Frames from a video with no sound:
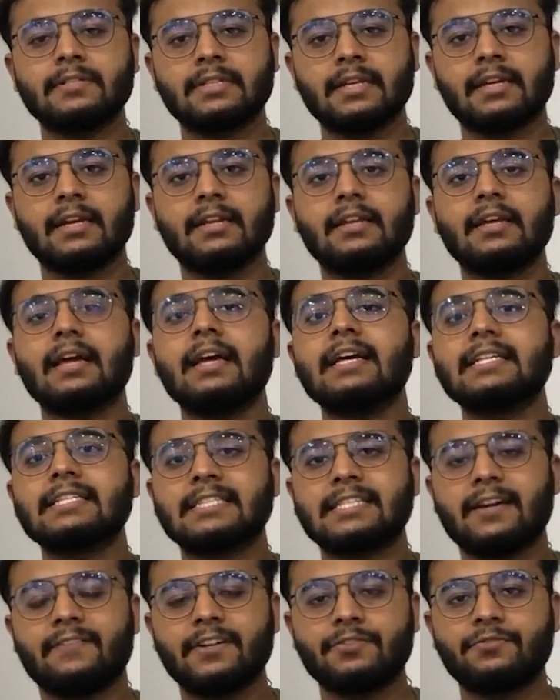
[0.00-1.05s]
second,
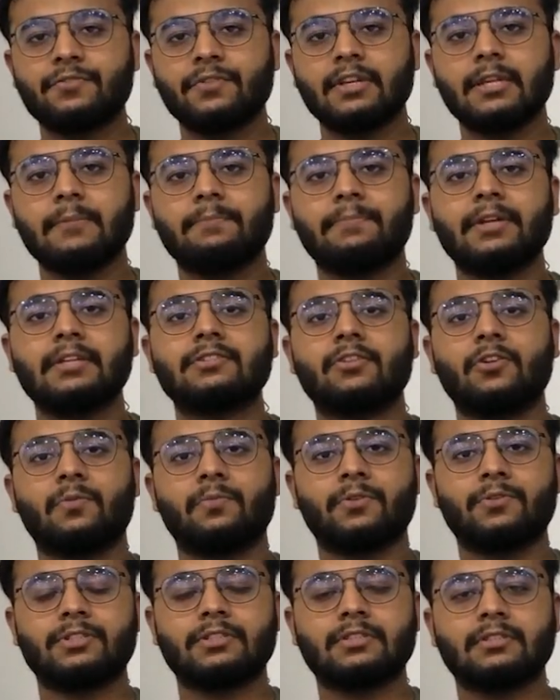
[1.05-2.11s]
720p slow
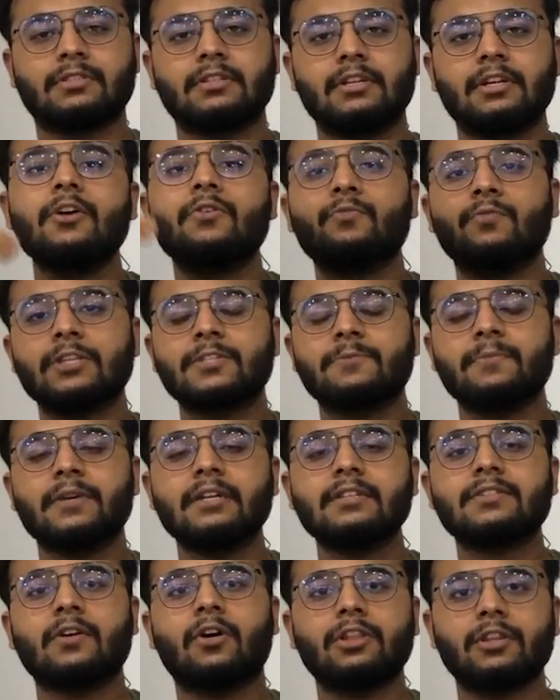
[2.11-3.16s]
motion. Which
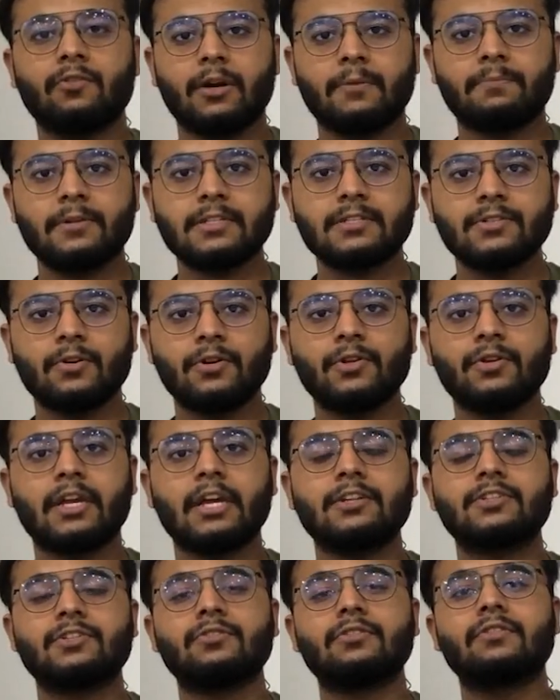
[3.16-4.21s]
means on the OnePlus Nord you
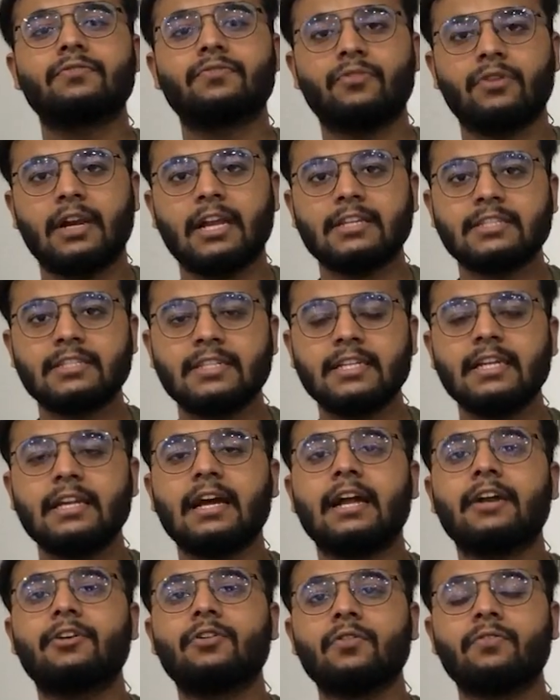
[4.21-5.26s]
can shoot full
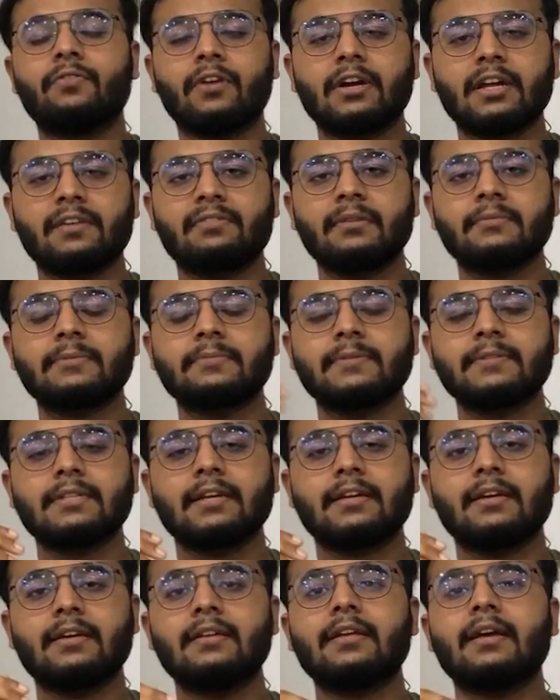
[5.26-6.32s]
HD at 240 frames per
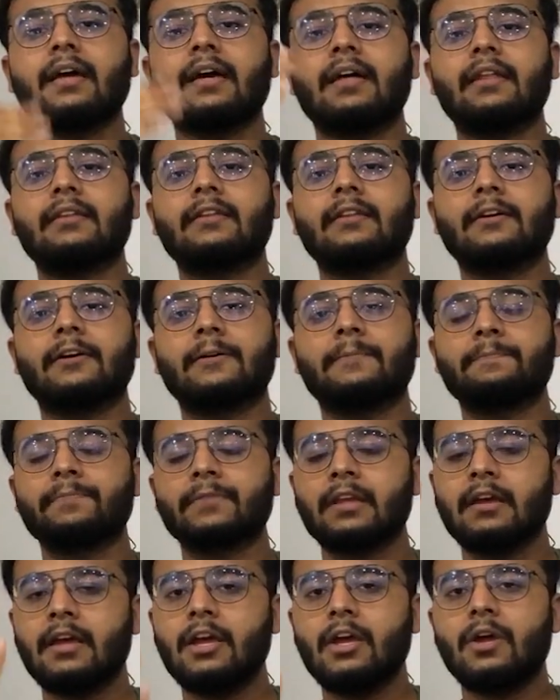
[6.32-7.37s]
second, and
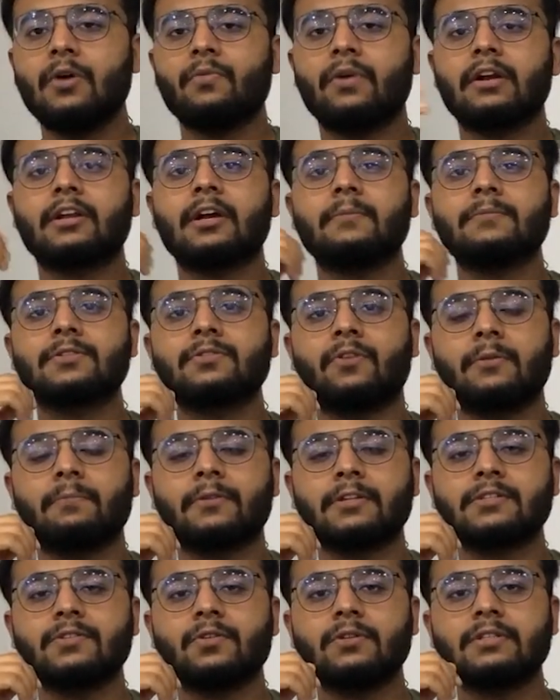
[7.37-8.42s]
when it comes to
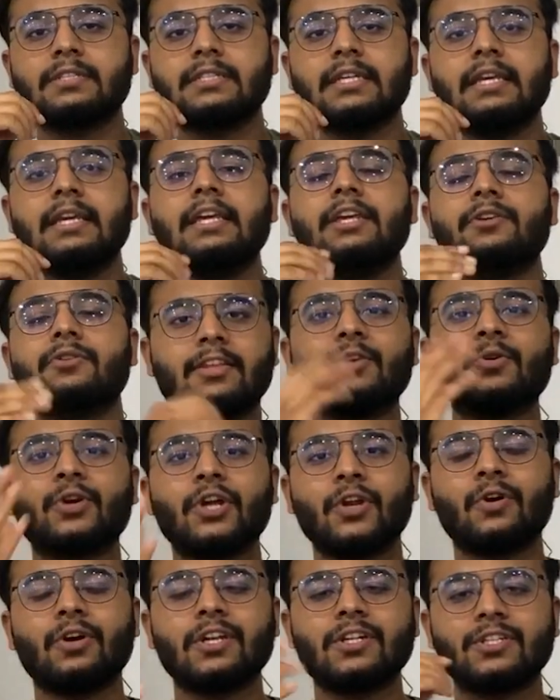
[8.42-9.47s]
OnePlus Nord CE, you
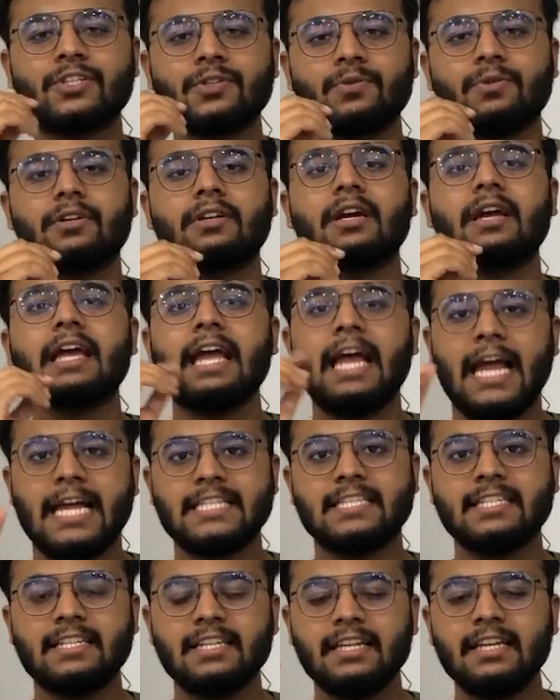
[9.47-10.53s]
can only shoot
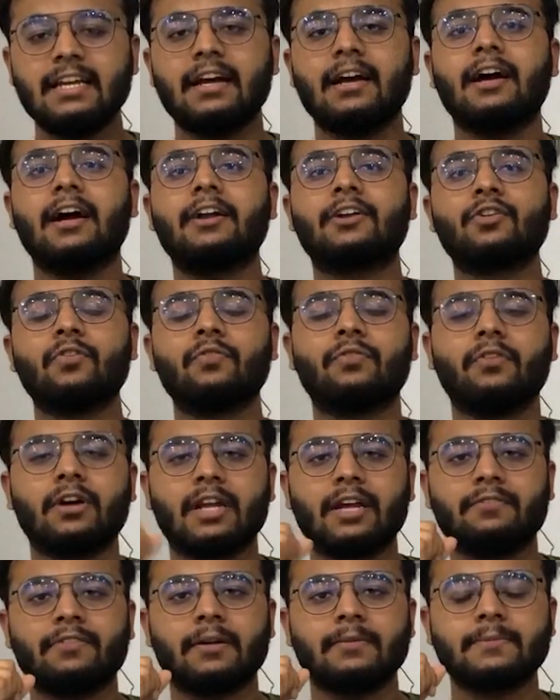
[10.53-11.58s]
HD at
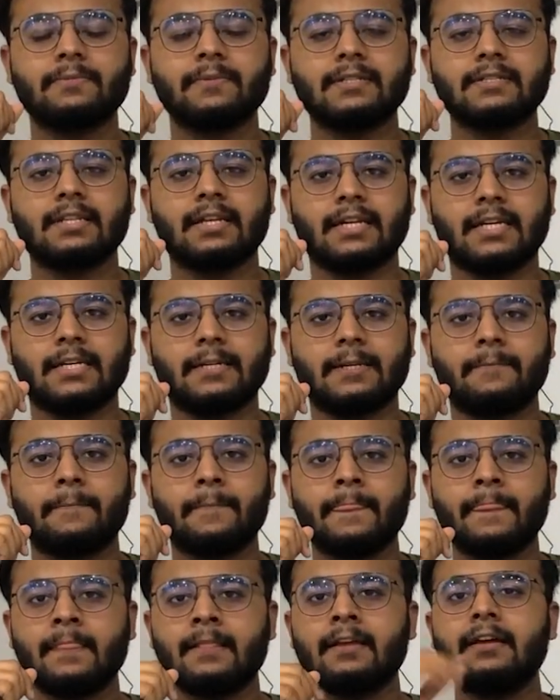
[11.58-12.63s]
240 frames per second.
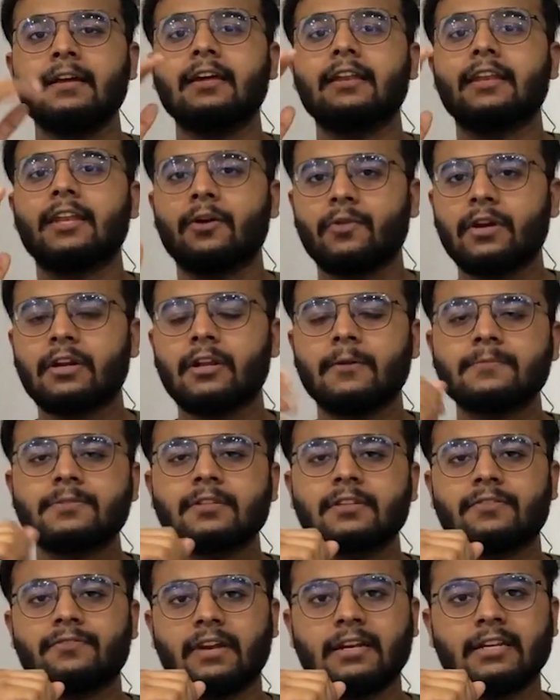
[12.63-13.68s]
Now when it comes to
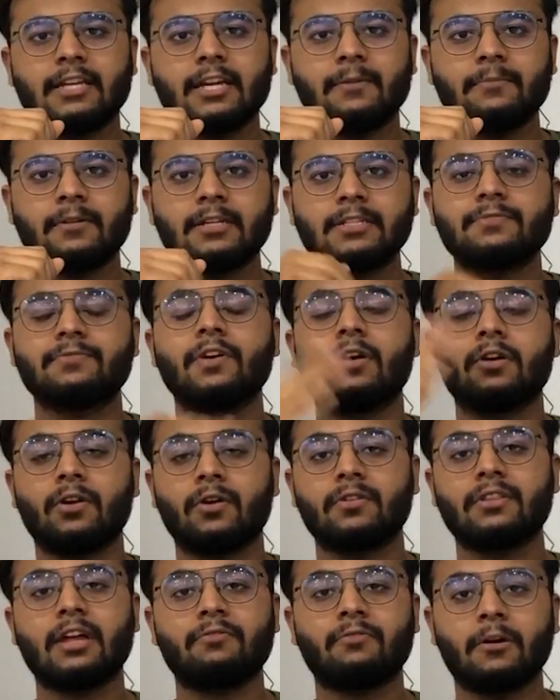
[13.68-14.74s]
the front cameras, we all
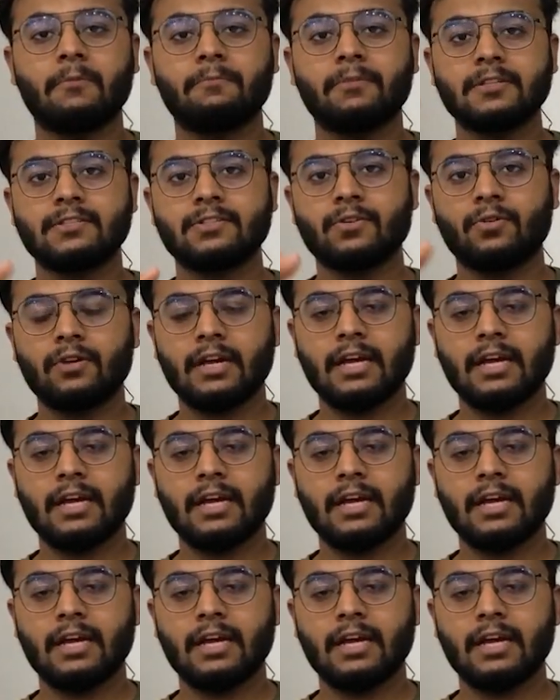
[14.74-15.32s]
know that OnePlus Nord